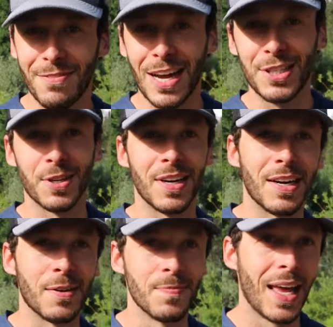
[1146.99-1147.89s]
adventure
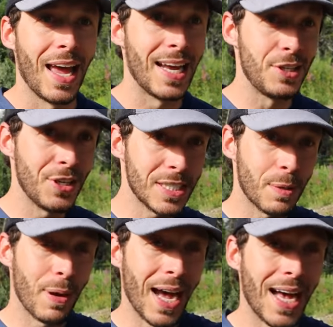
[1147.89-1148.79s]
here. And
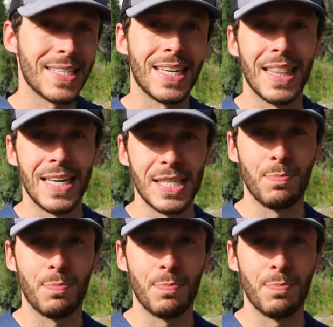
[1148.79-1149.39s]
just past this